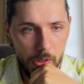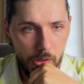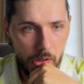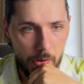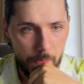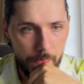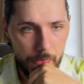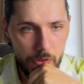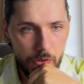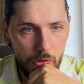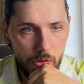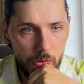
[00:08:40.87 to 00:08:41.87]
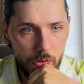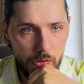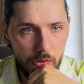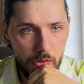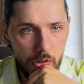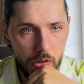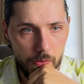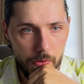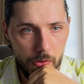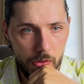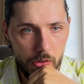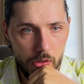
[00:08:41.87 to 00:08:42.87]
Okay, so this is the
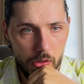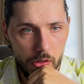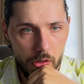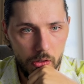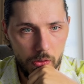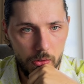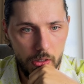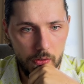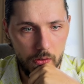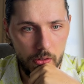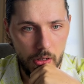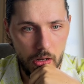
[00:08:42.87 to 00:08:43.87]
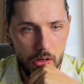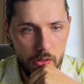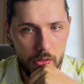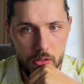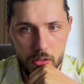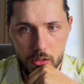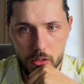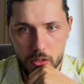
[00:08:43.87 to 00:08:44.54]
info and today's date.